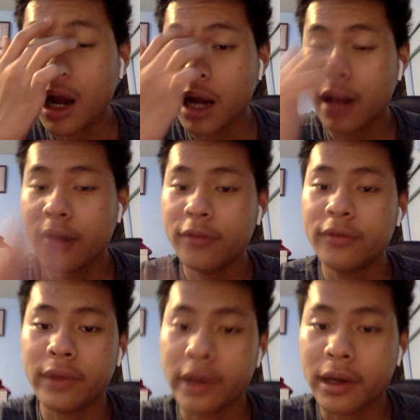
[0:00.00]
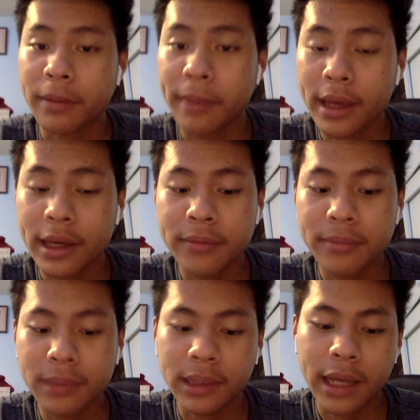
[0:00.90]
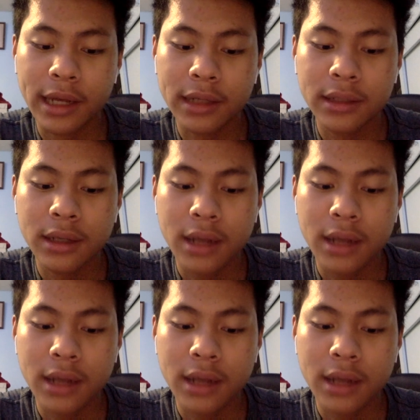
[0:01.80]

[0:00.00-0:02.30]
have like a paid plan,